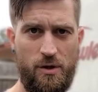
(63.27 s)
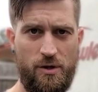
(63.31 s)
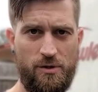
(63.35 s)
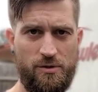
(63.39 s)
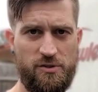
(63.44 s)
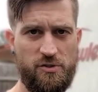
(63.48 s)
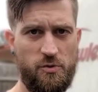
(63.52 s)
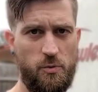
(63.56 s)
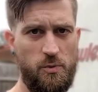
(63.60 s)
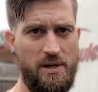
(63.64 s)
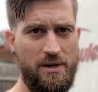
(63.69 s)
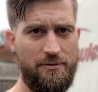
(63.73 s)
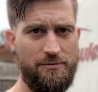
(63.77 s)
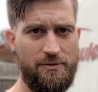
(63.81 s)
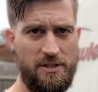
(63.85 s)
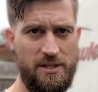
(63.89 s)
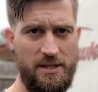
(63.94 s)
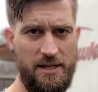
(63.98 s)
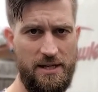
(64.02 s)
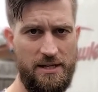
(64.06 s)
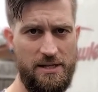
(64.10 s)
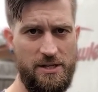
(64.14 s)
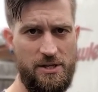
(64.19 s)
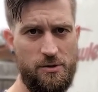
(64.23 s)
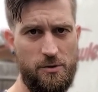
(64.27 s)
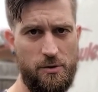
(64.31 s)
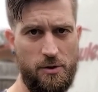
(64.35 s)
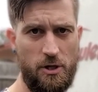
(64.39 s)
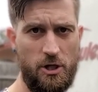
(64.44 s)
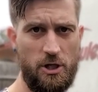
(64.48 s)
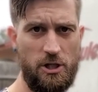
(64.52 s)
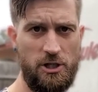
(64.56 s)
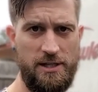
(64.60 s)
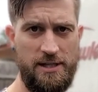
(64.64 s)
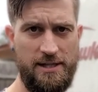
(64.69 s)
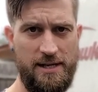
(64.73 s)
So we have to get in here and
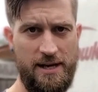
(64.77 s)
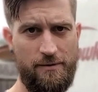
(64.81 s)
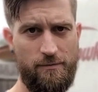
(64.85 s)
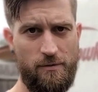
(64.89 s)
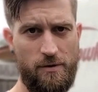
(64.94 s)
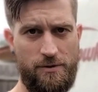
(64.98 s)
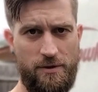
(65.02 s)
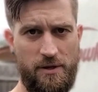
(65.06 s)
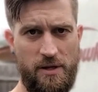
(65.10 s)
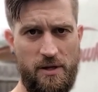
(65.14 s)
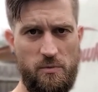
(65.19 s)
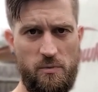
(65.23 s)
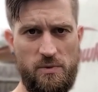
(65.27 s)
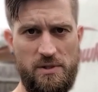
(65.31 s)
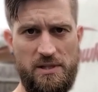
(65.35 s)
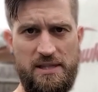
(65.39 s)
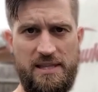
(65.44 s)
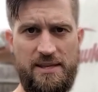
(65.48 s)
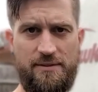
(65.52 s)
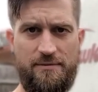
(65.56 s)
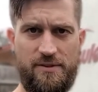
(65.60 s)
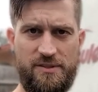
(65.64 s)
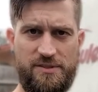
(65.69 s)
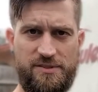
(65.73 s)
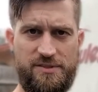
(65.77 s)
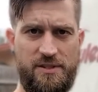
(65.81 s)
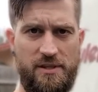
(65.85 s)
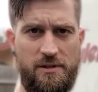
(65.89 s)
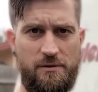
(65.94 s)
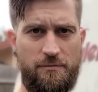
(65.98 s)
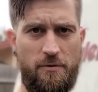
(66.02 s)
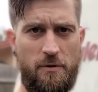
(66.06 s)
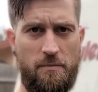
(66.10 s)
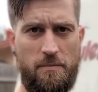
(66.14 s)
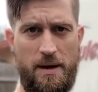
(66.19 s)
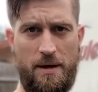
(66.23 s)
clean everything. We leave it
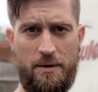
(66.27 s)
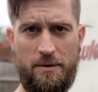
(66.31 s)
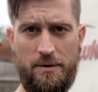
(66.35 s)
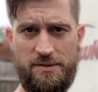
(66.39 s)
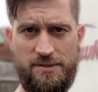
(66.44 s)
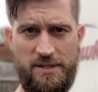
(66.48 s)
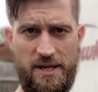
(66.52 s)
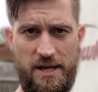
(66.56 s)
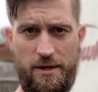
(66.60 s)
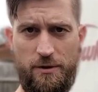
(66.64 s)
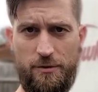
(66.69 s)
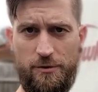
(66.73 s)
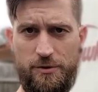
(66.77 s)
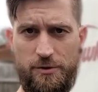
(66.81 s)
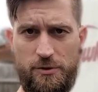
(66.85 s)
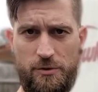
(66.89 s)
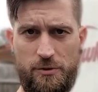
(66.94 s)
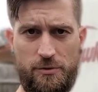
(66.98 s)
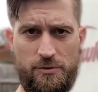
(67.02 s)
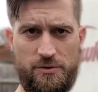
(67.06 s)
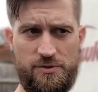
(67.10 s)
sit for about a day or two.